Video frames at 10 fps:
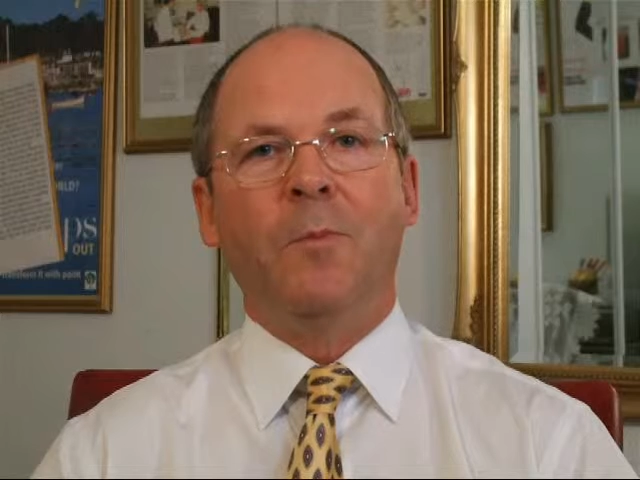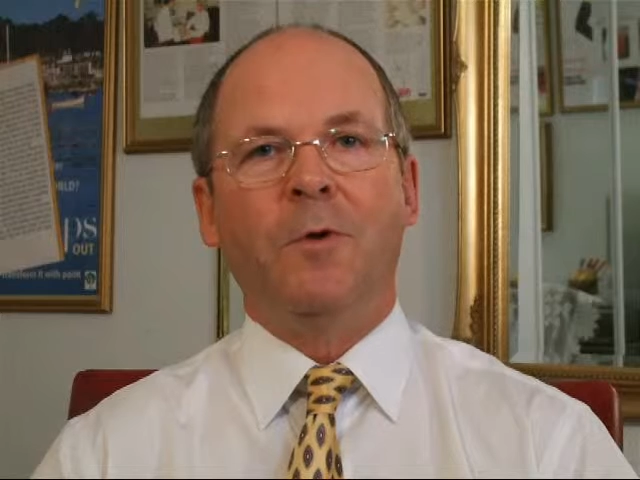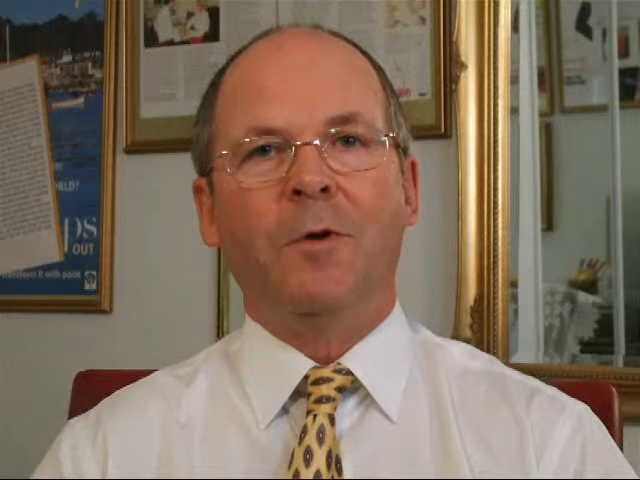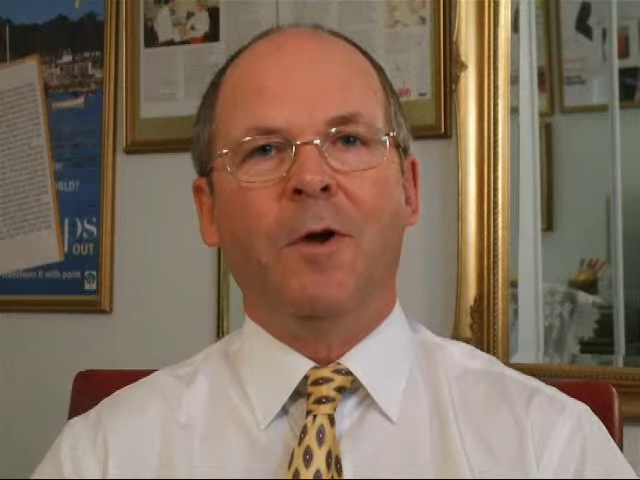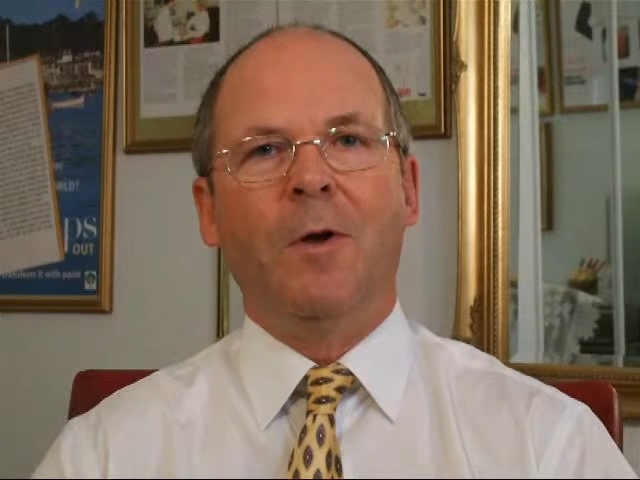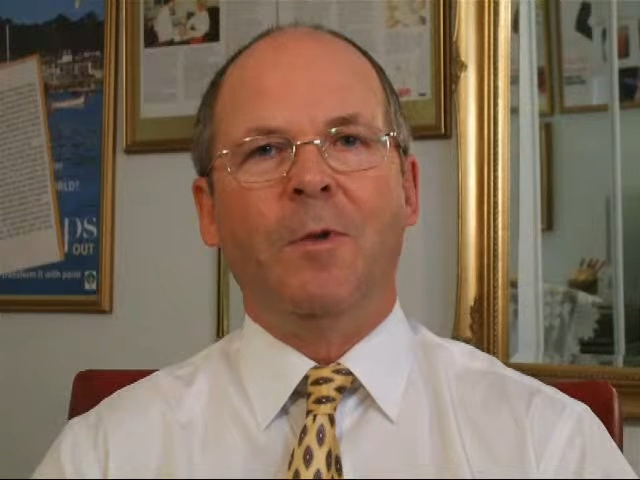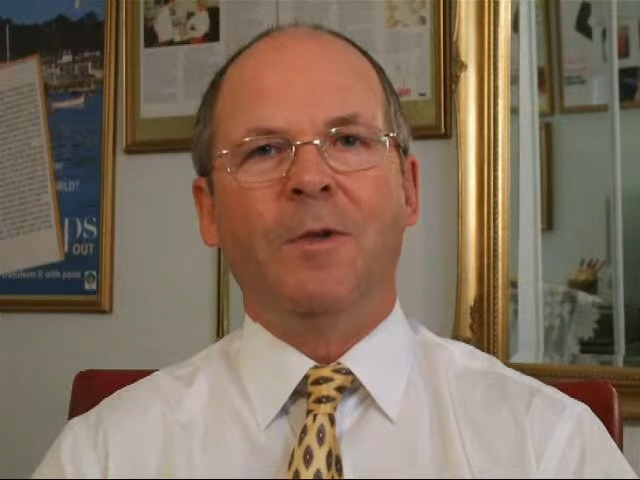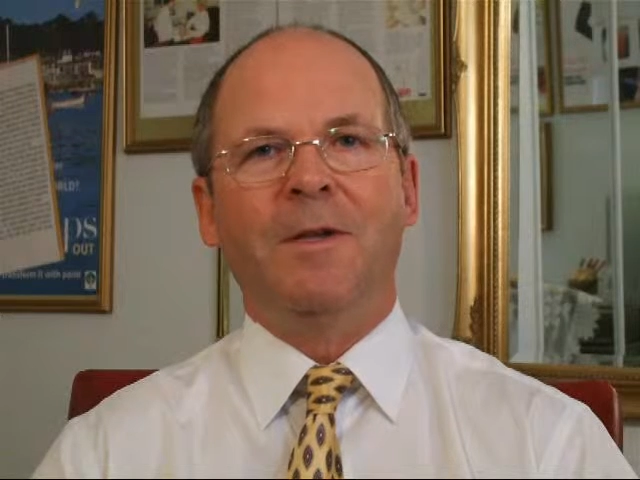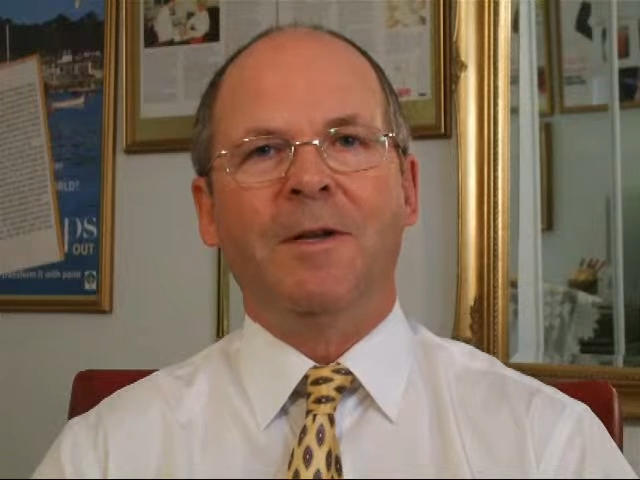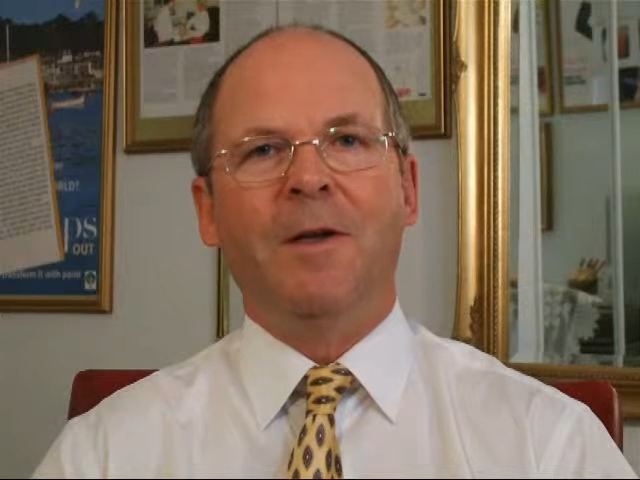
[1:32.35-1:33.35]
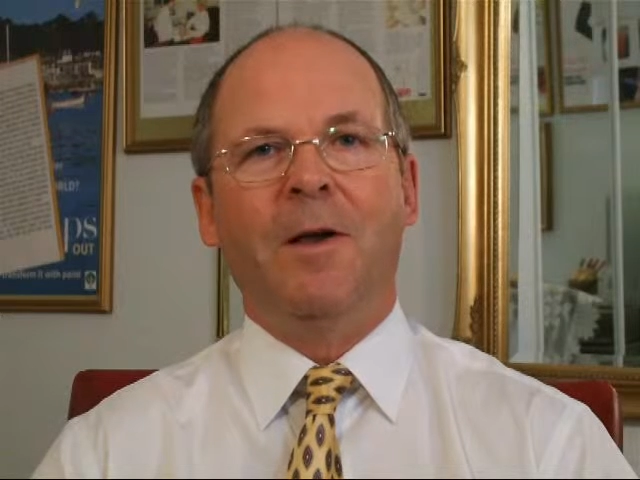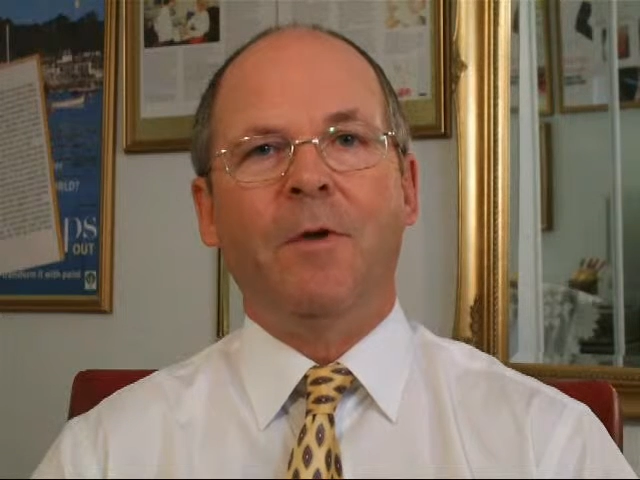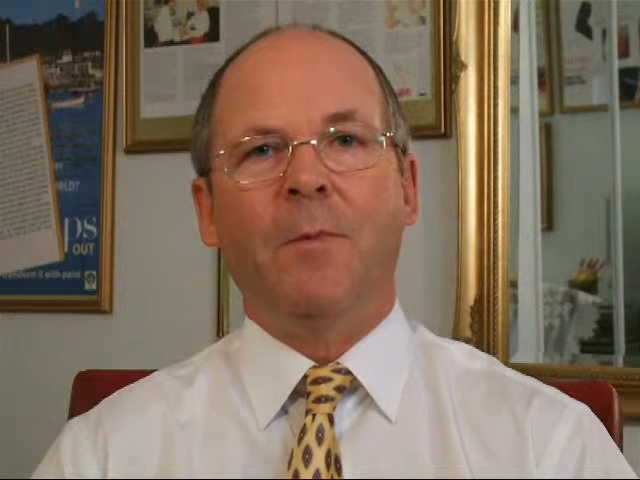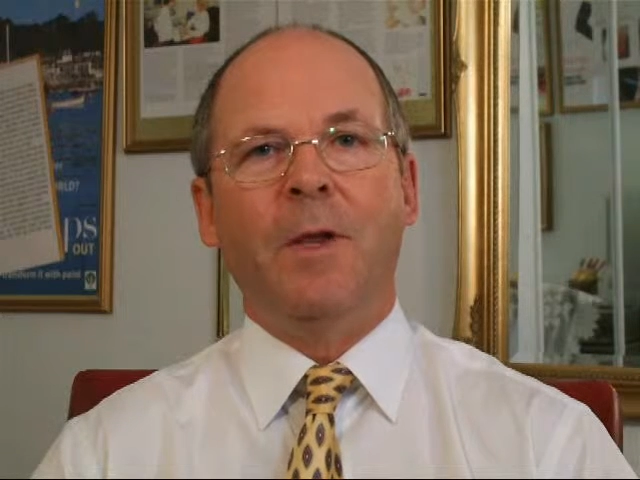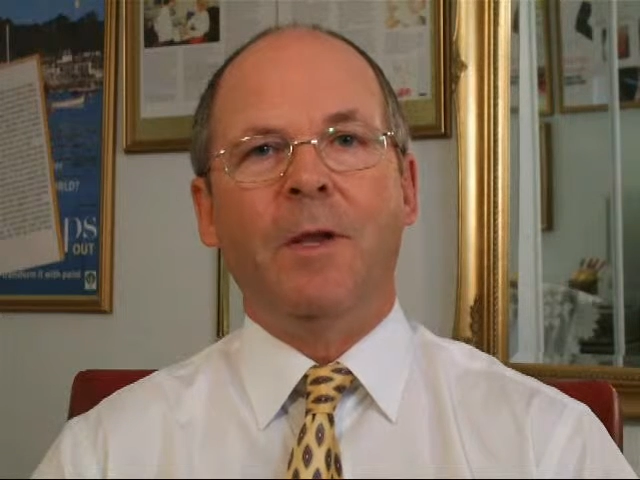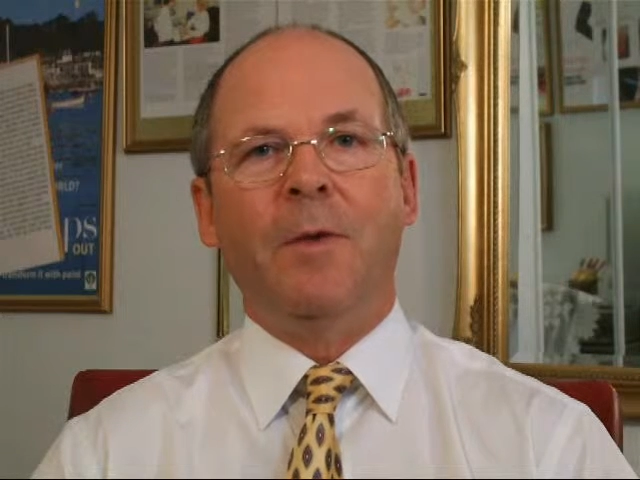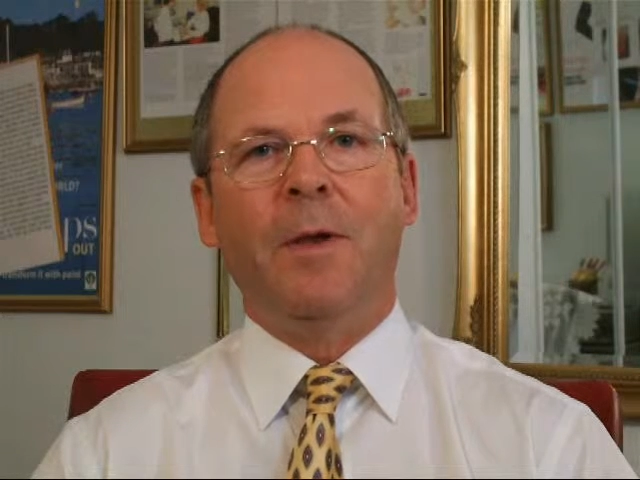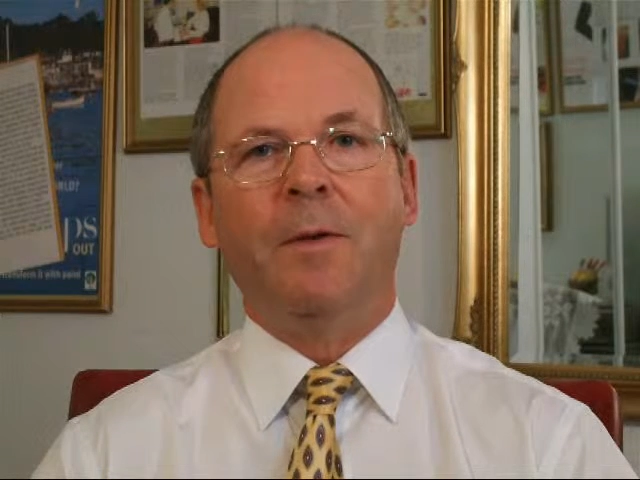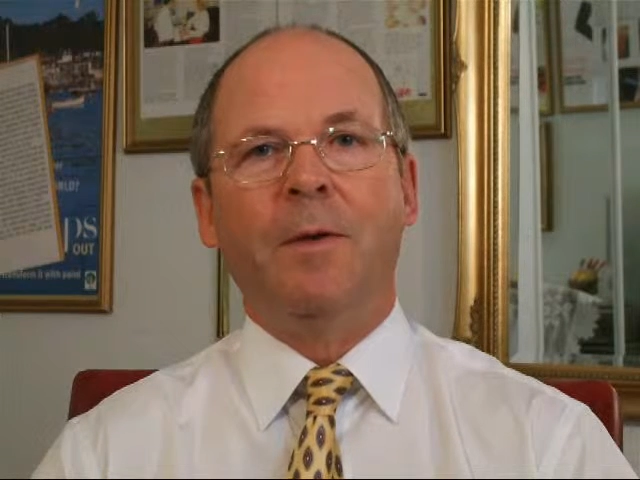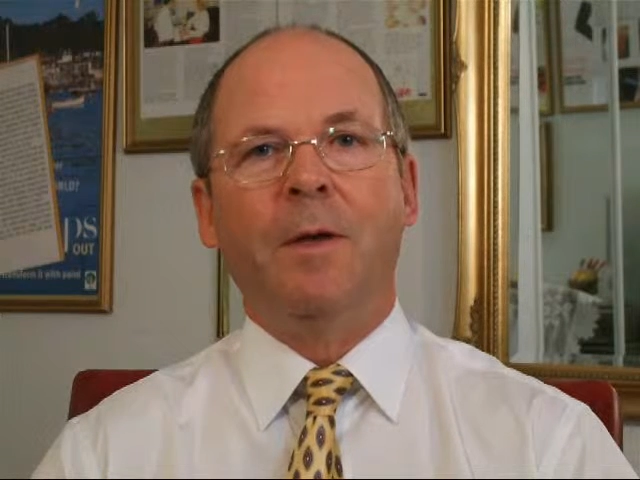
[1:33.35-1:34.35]
I'm sure there are, but I've not met them
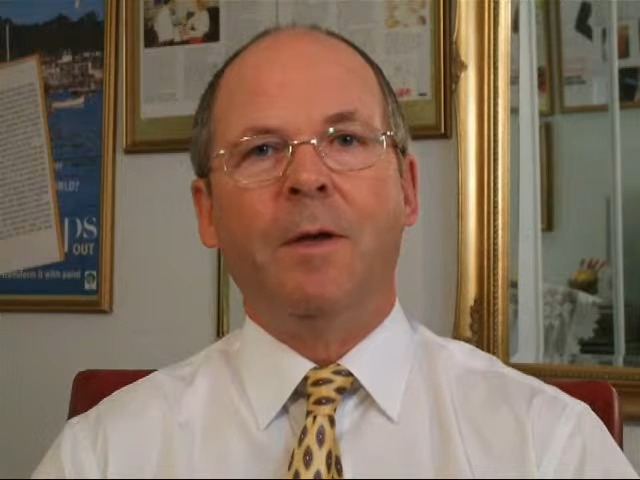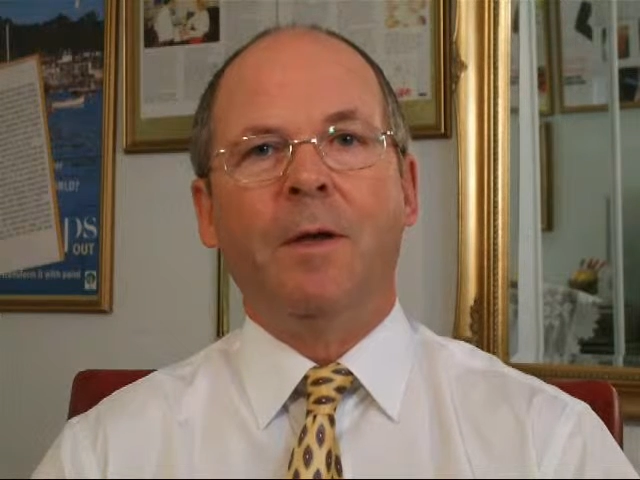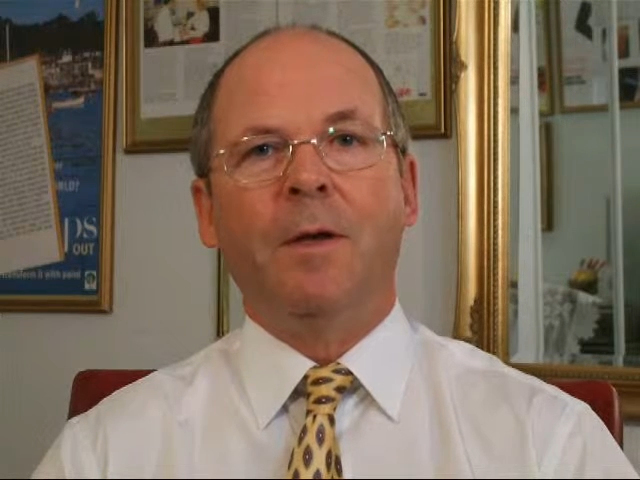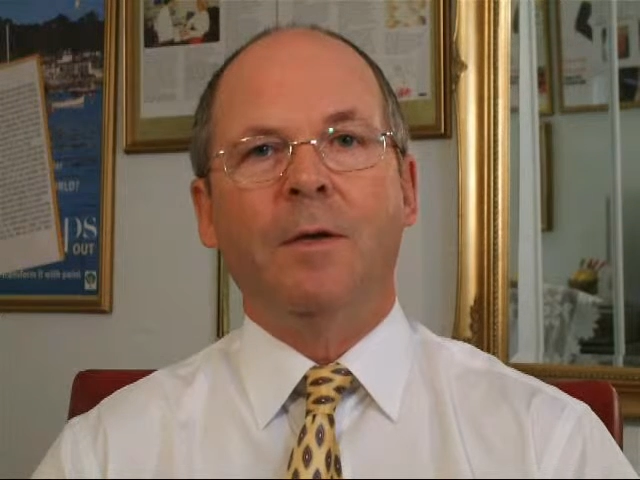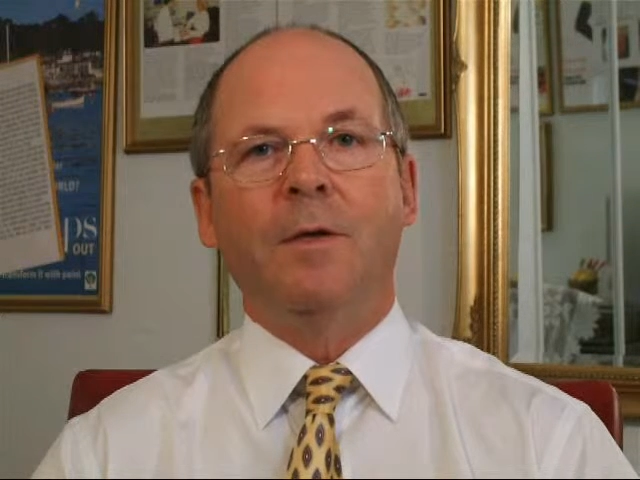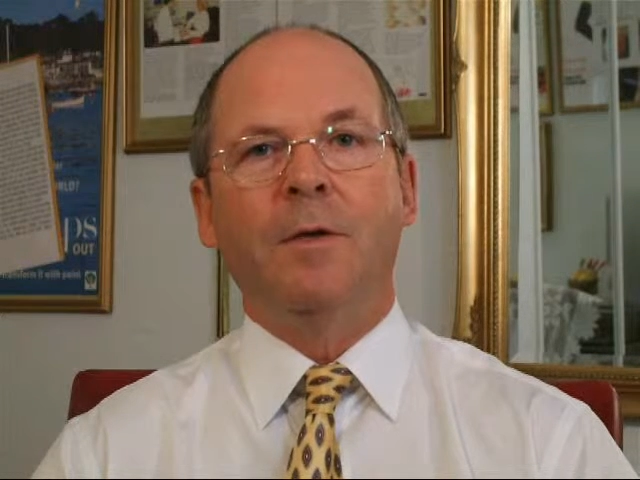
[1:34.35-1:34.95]
yet.